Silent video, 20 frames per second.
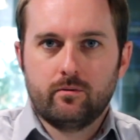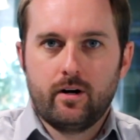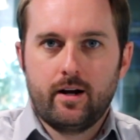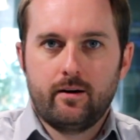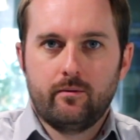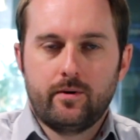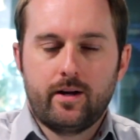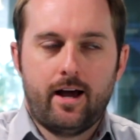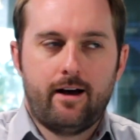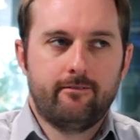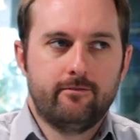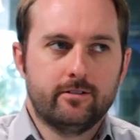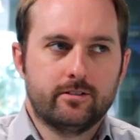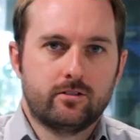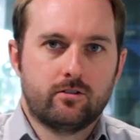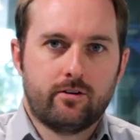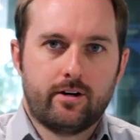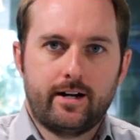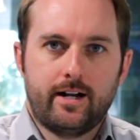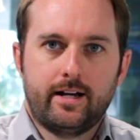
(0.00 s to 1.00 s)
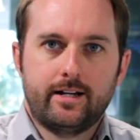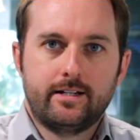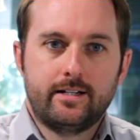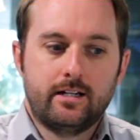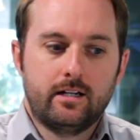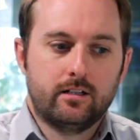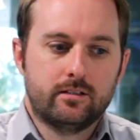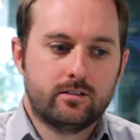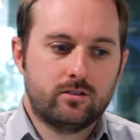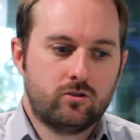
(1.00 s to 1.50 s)
right? We have this great
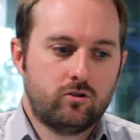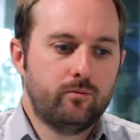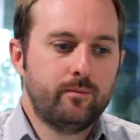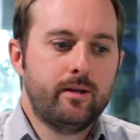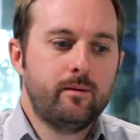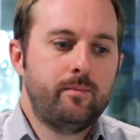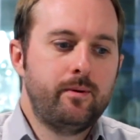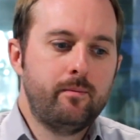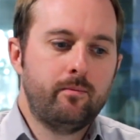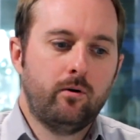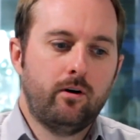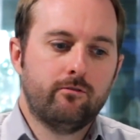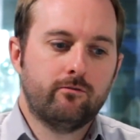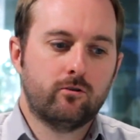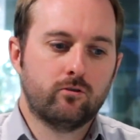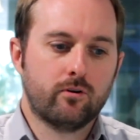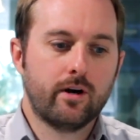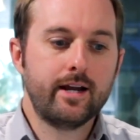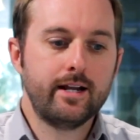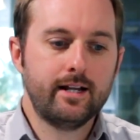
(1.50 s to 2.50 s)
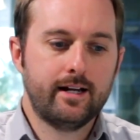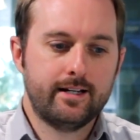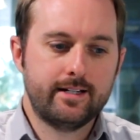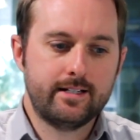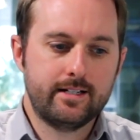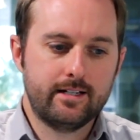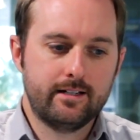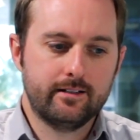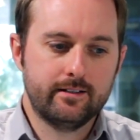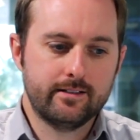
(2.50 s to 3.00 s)
idea. So many people have great
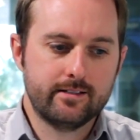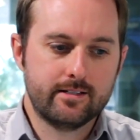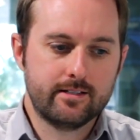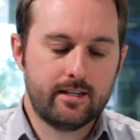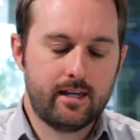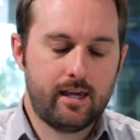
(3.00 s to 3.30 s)
ideas